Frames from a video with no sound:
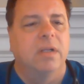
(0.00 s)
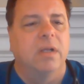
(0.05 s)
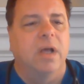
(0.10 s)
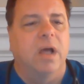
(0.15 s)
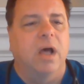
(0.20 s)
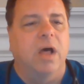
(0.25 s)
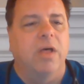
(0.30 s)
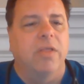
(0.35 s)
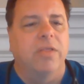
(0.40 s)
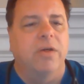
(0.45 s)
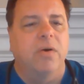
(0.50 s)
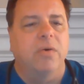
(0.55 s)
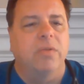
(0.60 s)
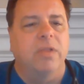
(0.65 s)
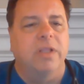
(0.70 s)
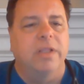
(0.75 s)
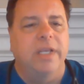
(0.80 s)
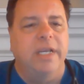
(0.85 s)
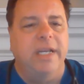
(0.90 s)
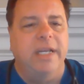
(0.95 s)
Although the
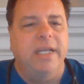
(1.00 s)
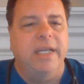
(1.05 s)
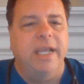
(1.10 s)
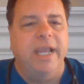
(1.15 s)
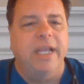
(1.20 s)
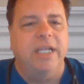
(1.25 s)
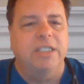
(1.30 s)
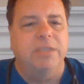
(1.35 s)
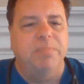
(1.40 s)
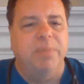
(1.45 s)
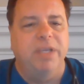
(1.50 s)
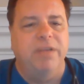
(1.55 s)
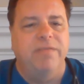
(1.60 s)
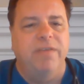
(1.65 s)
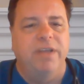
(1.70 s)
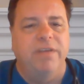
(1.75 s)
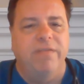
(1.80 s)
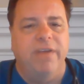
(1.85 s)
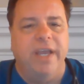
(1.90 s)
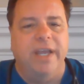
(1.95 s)
leading
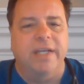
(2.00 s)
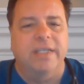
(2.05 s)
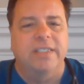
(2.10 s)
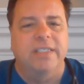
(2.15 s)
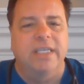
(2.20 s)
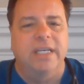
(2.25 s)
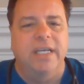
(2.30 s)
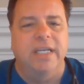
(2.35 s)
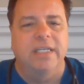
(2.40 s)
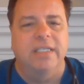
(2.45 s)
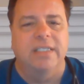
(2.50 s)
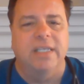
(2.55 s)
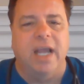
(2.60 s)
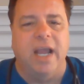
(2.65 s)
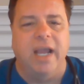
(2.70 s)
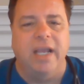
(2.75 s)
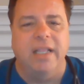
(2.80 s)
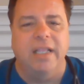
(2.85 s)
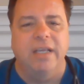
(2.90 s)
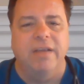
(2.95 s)
HPV vaccine is
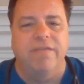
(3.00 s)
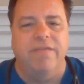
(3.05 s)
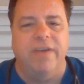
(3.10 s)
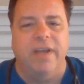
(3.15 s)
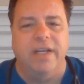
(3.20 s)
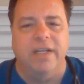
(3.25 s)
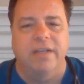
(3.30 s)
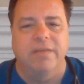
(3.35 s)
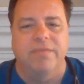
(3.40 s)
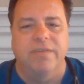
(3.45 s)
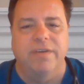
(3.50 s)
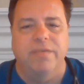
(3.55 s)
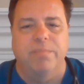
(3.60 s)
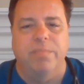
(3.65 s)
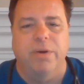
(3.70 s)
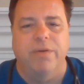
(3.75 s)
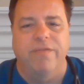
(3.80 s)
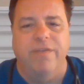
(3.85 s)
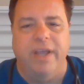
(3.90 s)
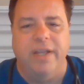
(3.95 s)
highly effective in
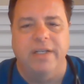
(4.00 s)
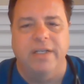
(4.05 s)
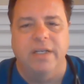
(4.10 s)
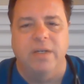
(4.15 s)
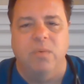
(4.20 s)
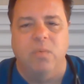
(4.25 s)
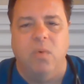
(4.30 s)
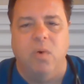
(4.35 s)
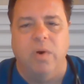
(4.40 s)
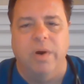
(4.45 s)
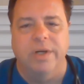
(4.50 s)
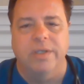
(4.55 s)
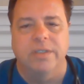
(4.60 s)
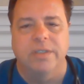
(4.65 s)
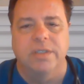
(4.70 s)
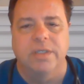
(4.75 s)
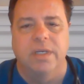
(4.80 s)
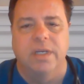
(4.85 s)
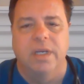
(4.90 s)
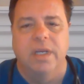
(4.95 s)
preventing
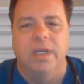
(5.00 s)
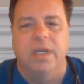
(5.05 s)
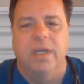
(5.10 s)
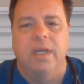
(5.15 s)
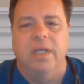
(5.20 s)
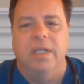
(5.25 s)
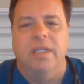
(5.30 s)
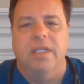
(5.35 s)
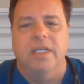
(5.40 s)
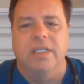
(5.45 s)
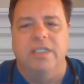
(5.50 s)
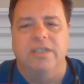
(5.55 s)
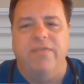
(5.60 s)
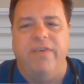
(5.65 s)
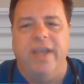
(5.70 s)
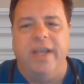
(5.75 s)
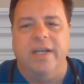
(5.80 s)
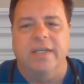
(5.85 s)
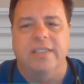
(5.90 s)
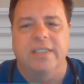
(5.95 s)
warts, this
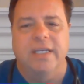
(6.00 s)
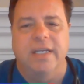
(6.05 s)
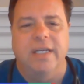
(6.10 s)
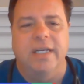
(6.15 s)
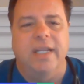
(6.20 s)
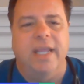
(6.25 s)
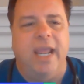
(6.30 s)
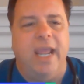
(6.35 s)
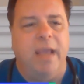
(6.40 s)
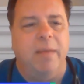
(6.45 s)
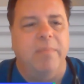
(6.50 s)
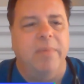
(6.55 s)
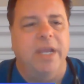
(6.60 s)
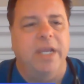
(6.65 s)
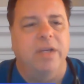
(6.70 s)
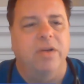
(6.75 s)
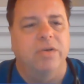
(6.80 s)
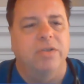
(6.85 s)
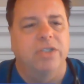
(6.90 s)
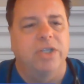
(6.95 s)
vaccine can't
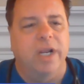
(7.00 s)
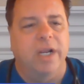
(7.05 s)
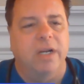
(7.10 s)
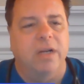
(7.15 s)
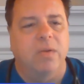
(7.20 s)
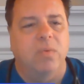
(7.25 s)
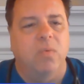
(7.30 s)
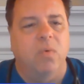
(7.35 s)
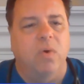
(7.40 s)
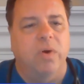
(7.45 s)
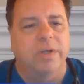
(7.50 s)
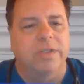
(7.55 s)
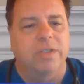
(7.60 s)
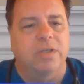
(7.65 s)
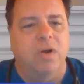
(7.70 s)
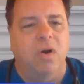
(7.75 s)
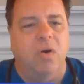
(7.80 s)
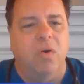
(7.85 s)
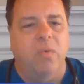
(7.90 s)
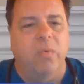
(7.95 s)
make your genital warts
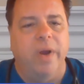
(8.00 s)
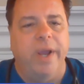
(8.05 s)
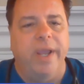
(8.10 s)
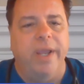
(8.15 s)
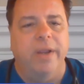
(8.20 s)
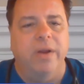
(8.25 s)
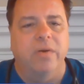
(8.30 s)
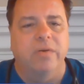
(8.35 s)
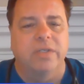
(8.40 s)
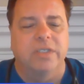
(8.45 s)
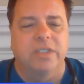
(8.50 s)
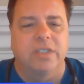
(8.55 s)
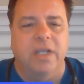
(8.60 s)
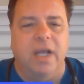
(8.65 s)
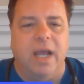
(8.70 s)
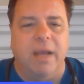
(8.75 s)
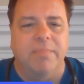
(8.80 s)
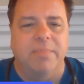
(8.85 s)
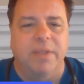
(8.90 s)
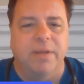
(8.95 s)
go away or
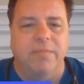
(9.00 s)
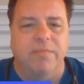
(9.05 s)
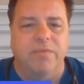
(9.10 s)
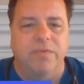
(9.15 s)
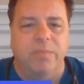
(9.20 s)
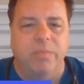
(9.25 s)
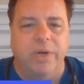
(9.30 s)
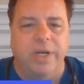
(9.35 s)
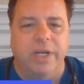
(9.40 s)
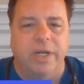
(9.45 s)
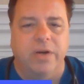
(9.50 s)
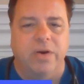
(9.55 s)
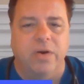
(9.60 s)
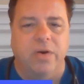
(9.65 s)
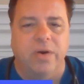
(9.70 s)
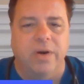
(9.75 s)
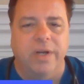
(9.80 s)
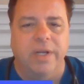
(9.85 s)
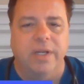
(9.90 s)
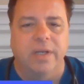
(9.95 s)
stop them from
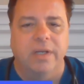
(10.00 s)
reoccurring.